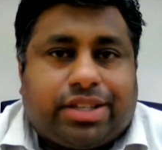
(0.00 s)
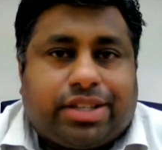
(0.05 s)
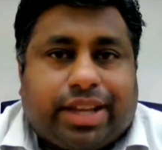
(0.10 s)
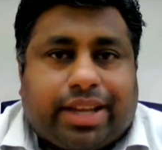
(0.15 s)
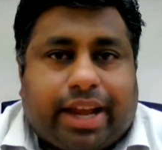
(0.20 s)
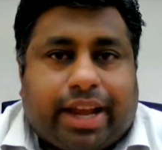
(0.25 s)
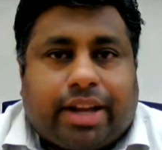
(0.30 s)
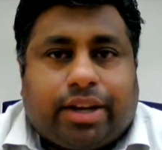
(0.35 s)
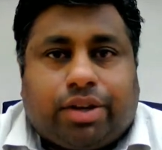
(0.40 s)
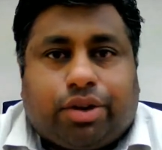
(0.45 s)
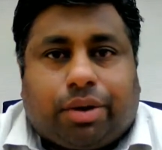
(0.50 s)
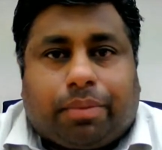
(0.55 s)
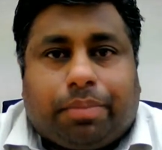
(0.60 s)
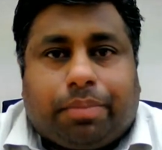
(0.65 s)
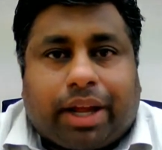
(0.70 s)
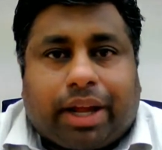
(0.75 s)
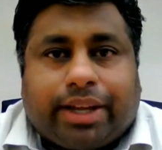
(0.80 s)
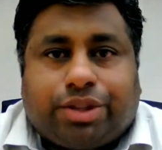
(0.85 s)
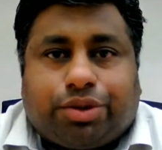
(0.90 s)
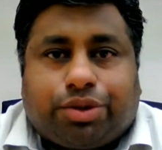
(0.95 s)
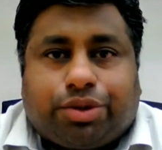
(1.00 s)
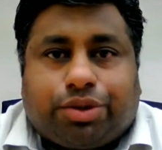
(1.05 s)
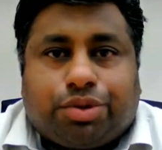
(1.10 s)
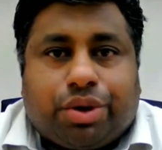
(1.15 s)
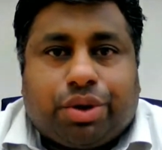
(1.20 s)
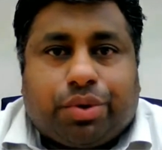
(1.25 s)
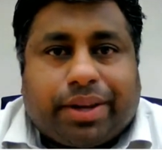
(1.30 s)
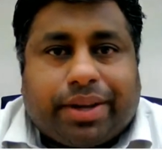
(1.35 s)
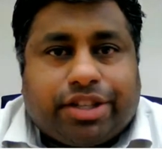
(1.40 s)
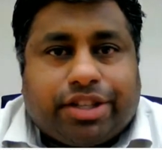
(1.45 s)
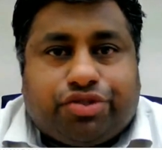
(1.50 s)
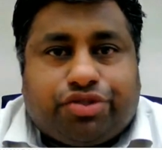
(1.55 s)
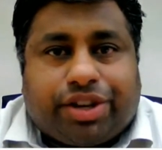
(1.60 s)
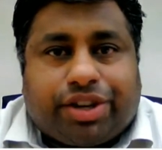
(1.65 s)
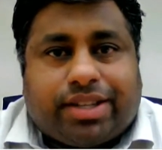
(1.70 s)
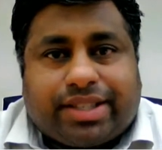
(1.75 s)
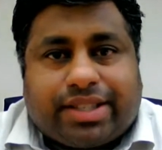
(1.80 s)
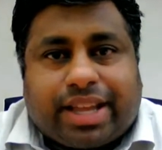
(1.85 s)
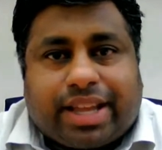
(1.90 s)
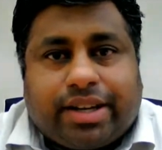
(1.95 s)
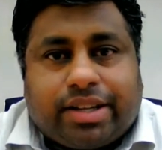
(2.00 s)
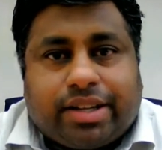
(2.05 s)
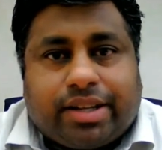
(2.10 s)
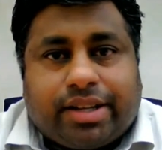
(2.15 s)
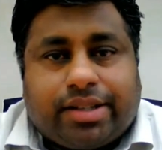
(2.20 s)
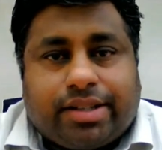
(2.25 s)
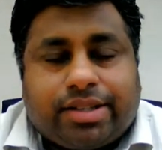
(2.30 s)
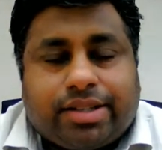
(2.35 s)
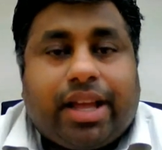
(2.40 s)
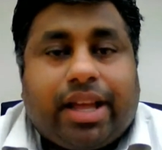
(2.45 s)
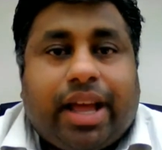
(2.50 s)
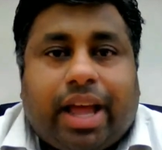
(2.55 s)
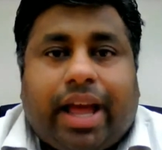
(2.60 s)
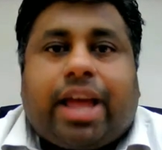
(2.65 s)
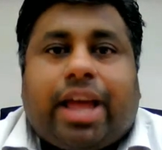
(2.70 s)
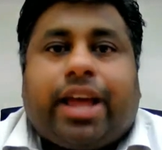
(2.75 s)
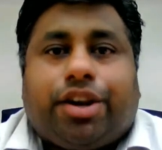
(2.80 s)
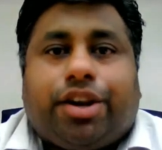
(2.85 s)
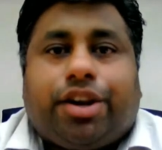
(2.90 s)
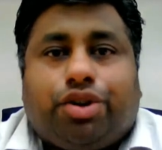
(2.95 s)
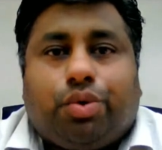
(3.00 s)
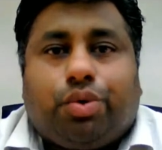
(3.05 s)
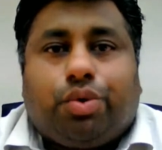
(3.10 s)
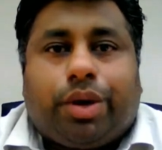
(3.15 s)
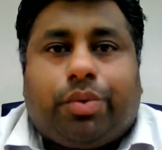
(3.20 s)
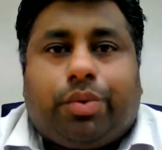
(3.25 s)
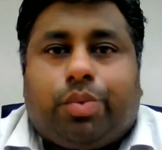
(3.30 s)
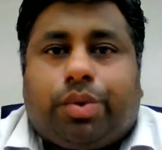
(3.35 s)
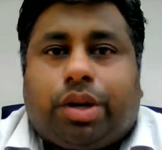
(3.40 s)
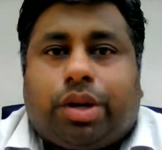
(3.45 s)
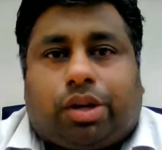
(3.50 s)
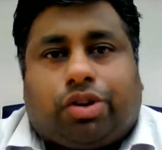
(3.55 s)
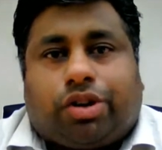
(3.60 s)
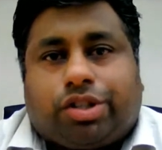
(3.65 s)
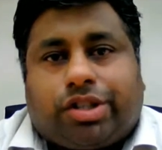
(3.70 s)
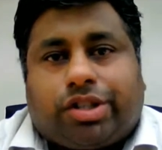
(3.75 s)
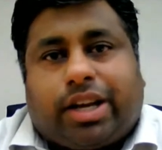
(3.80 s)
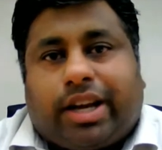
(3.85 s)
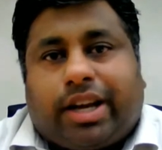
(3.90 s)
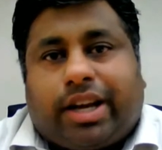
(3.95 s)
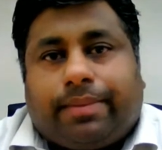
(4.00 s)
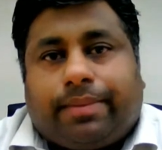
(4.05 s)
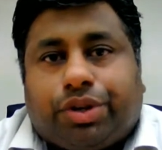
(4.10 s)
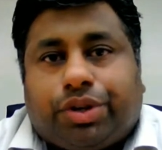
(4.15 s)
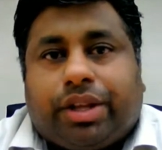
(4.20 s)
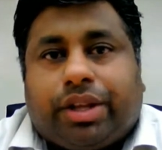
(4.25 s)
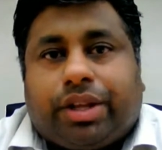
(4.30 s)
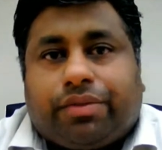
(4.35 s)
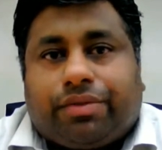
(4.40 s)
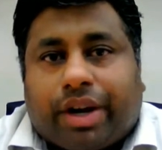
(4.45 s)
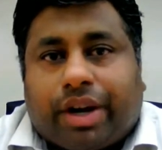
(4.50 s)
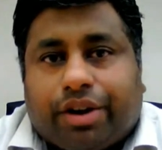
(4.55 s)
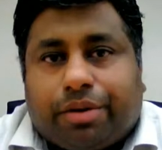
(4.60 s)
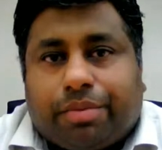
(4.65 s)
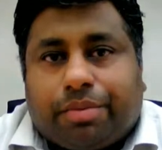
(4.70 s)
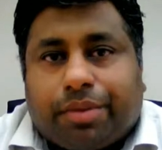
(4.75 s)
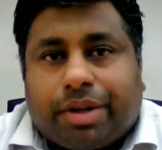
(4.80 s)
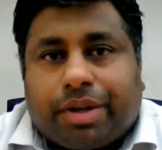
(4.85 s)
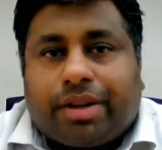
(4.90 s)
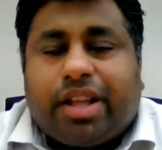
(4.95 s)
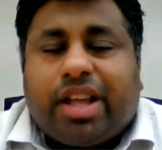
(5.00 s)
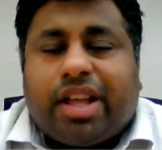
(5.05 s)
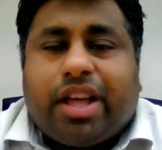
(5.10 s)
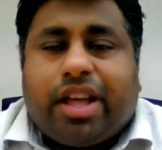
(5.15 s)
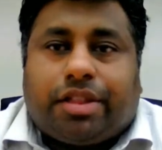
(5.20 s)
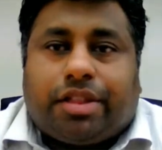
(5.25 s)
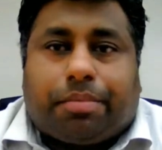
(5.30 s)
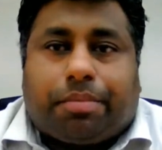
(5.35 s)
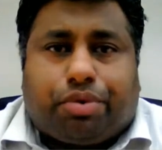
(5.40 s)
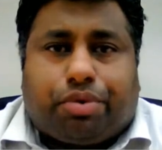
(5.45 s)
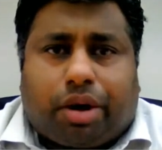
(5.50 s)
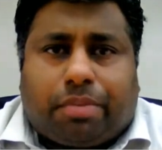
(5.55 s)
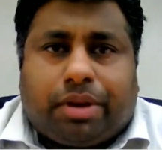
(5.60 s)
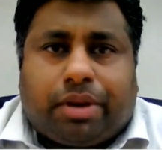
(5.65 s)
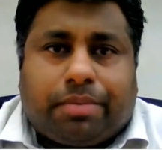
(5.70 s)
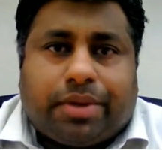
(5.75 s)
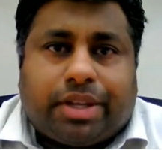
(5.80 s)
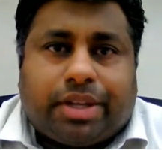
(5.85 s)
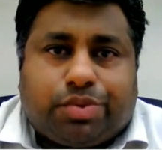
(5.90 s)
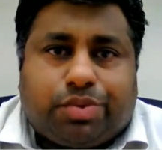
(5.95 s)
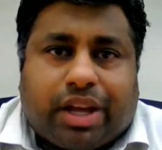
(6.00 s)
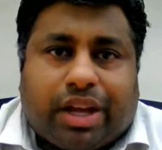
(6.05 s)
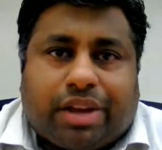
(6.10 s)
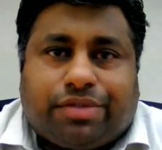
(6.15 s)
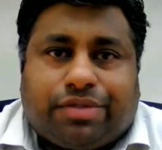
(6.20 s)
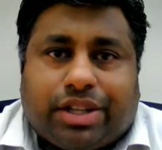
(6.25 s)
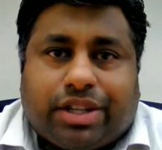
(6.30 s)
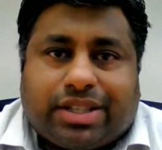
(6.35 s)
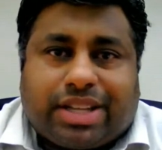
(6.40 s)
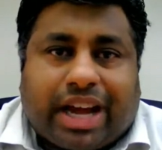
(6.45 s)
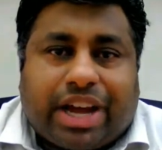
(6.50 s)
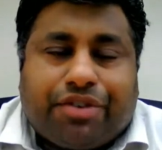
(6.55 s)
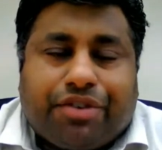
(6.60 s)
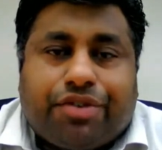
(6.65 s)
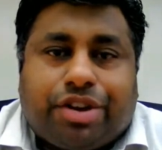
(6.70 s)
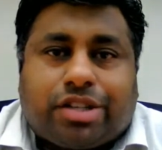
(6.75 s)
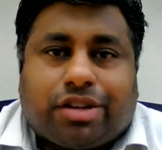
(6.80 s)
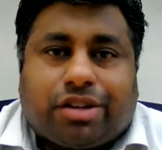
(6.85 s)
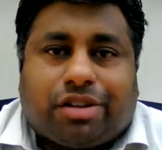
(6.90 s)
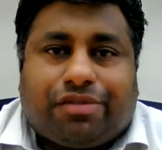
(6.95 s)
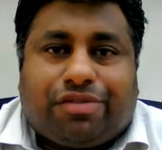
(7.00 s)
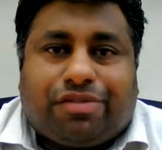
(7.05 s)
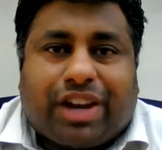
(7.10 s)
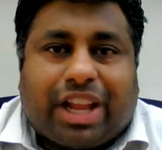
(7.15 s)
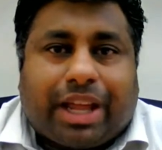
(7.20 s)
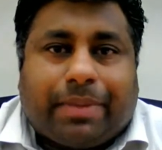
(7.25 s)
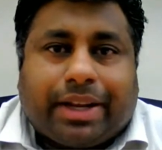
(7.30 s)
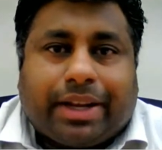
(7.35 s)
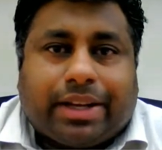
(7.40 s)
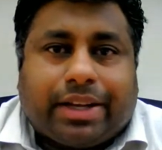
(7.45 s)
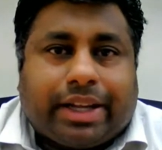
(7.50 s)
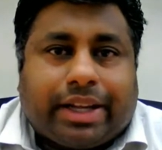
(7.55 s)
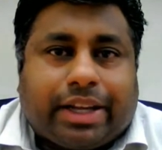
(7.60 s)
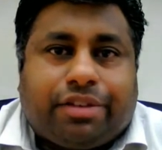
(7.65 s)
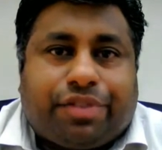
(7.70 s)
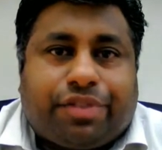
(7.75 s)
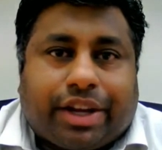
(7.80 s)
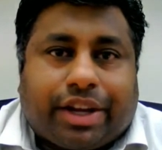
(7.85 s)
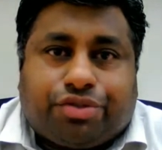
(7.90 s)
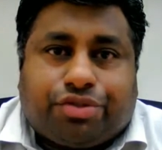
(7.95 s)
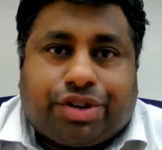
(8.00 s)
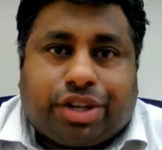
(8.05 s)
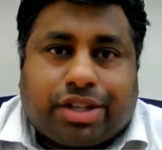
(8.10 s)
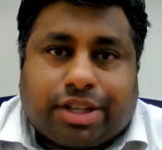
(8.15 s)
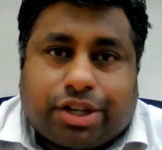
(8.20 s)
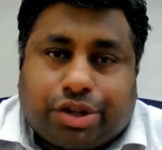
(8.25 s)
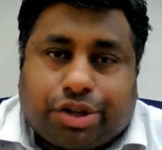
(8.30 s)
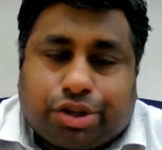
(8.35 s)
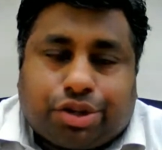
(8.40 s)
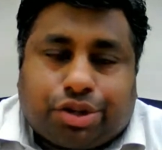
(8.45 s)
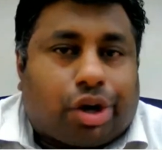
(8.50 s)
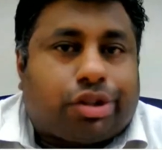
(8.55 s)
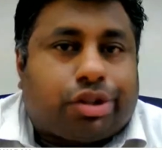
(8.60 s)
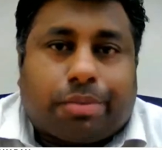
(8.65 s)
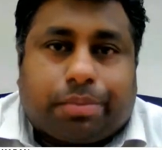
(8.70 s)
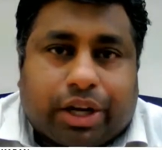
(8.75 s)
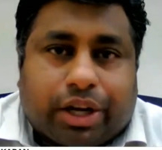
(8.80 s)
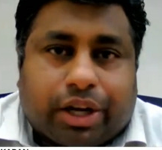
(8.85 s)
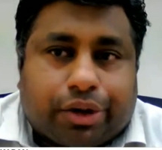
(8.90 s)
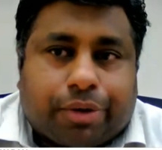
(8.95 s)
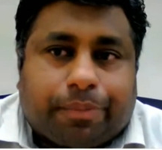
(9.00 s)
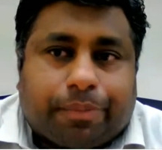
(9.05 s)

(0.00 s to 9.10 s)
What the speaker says: can comply to DOE's strict standards and do it without causing harm to the environment. The problem is we have these hundreds of fly-by-night factories that you talked about.